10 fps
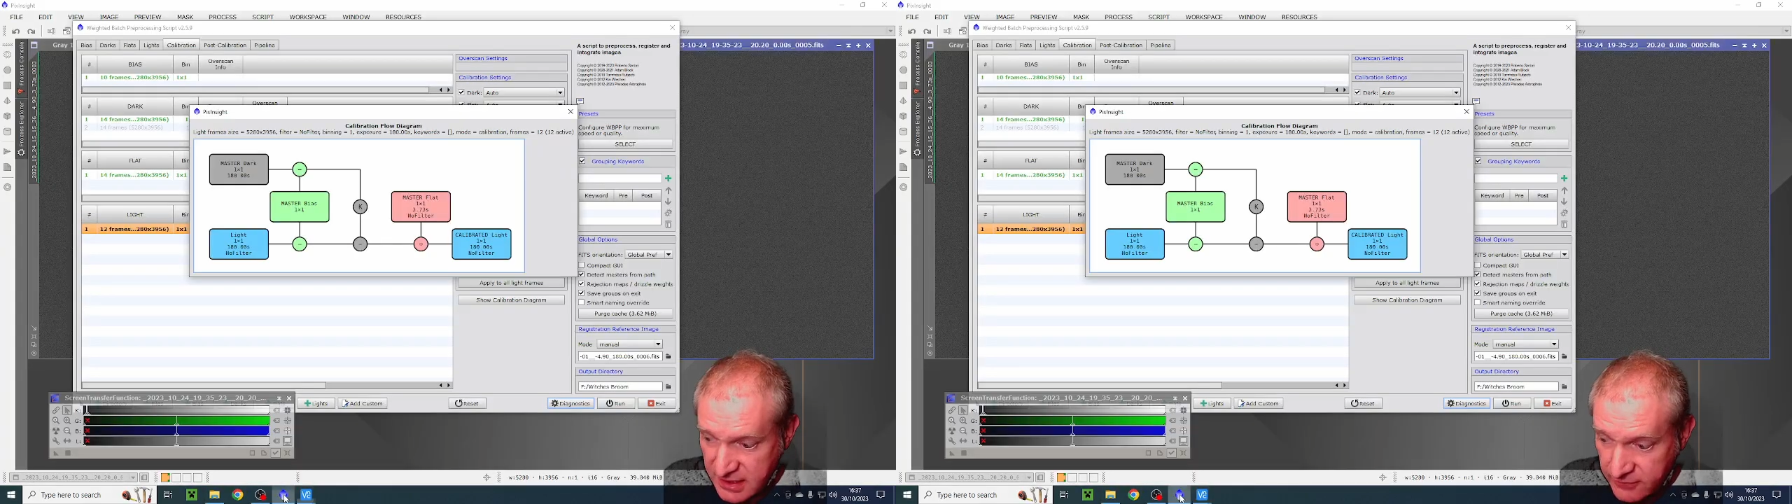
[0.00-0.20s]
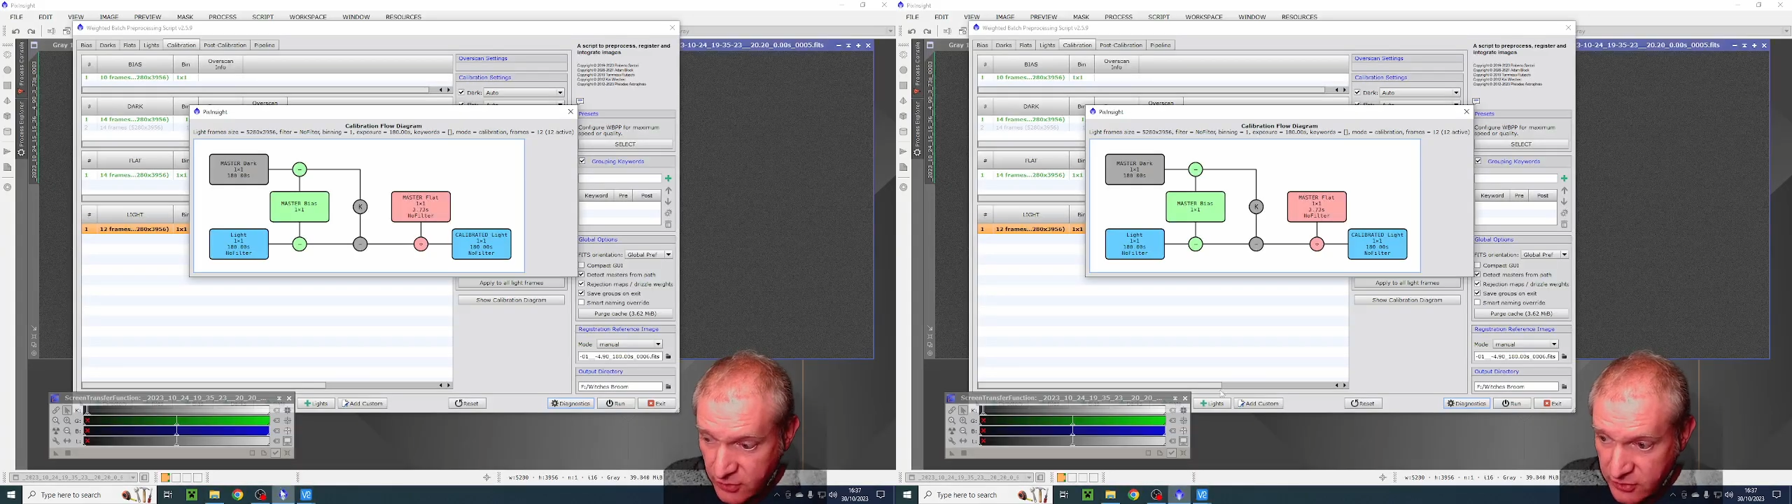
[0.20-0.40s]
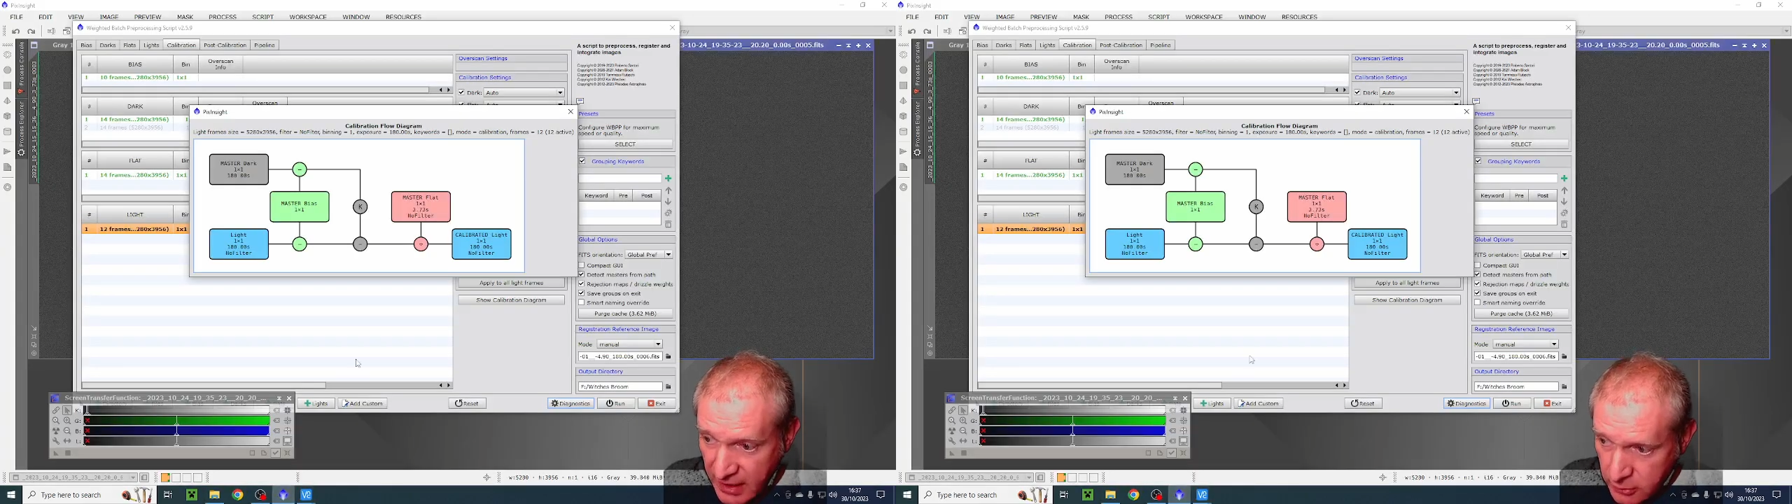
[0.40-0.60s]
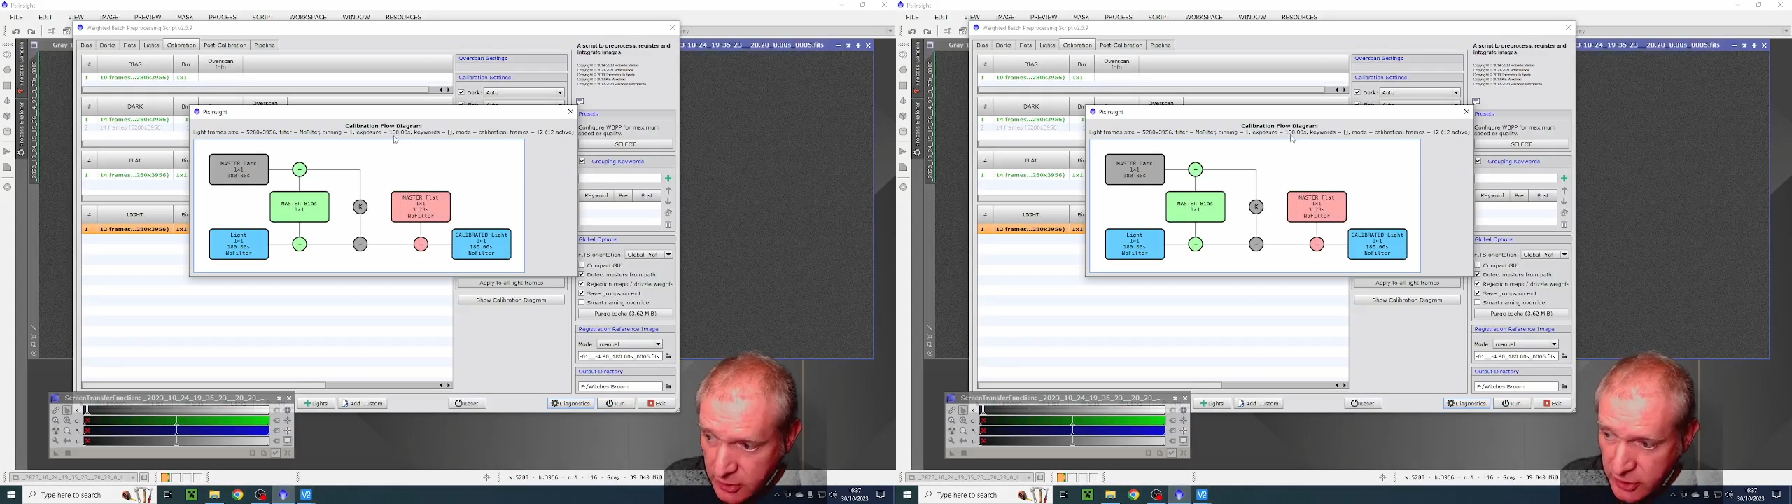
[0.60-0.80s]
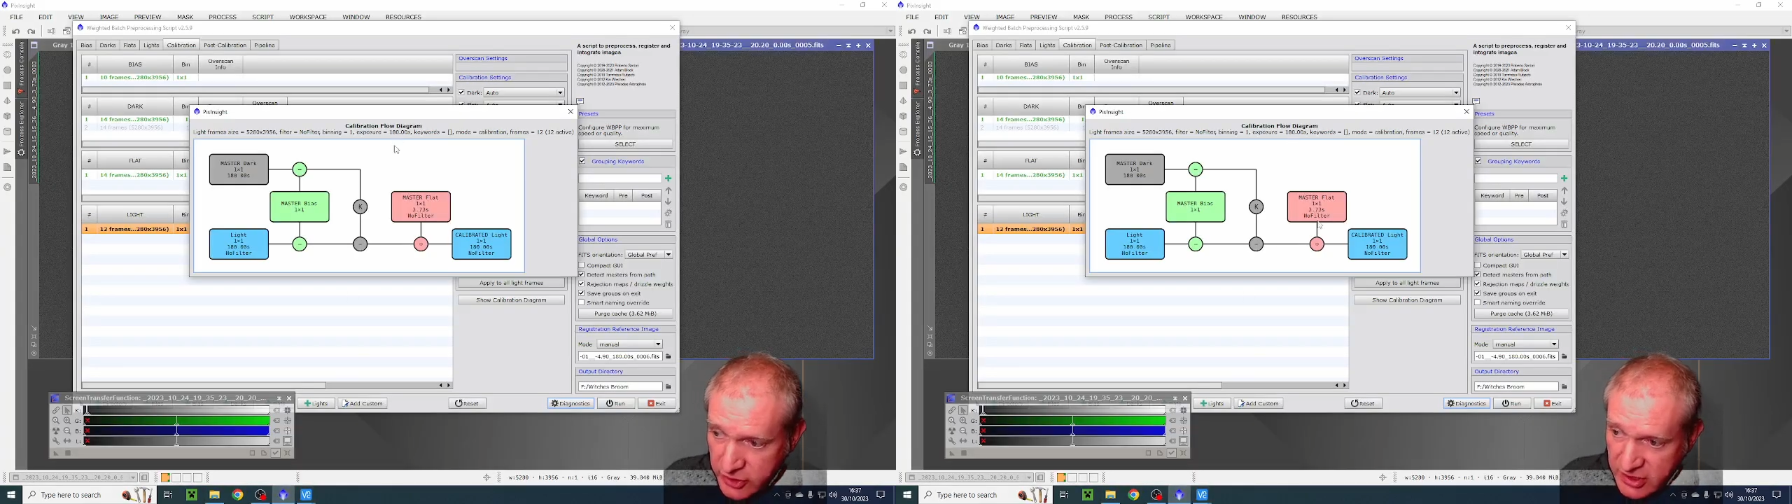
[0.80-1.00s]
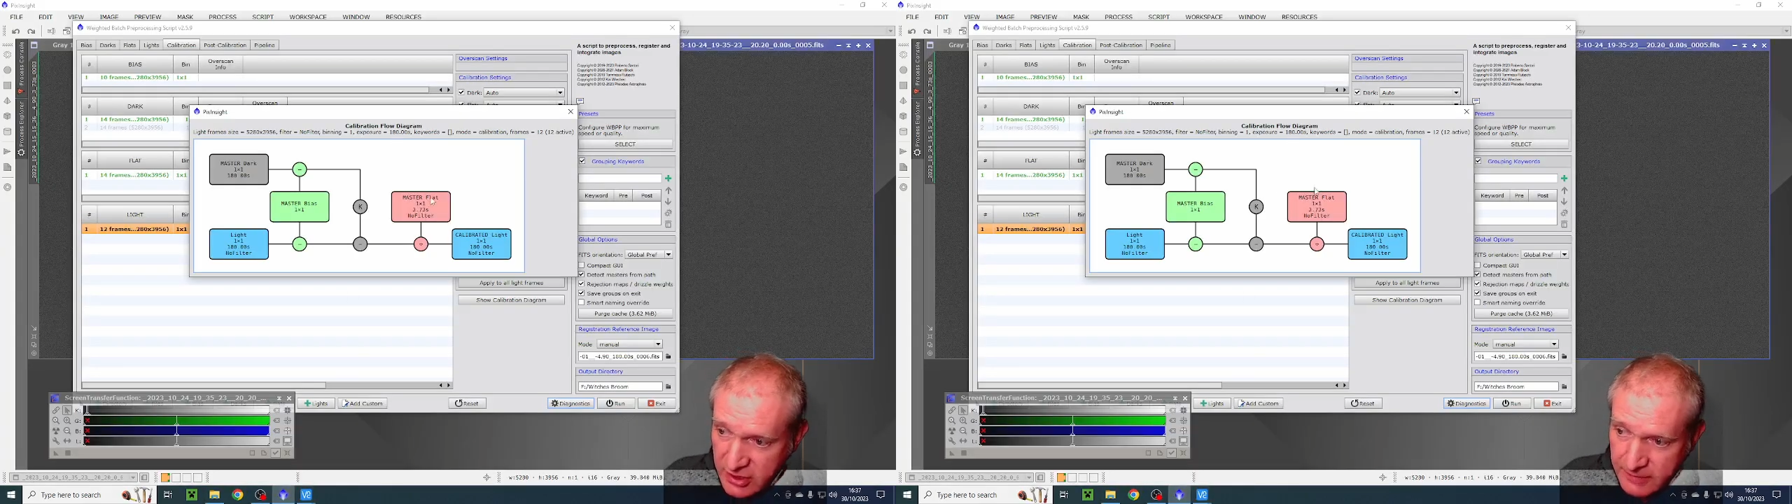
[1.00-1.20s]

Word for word: If you now look,